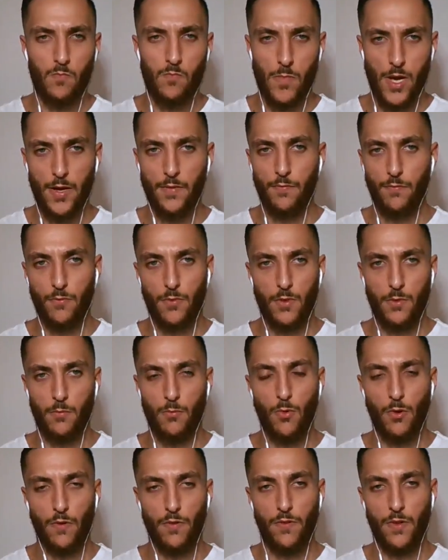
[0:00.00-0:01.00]
and
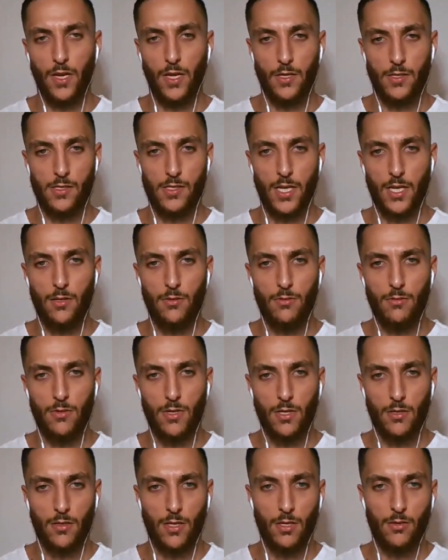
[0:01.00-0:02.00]
more things. Can you
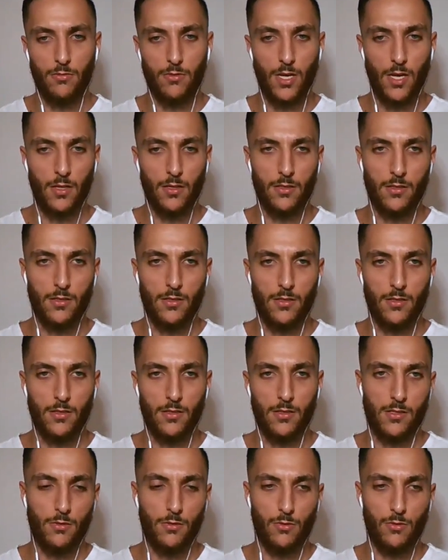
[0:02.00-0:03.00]
tell this
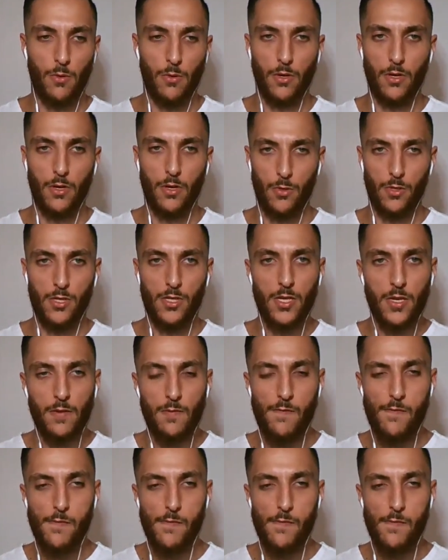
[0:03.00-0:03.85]
to our community?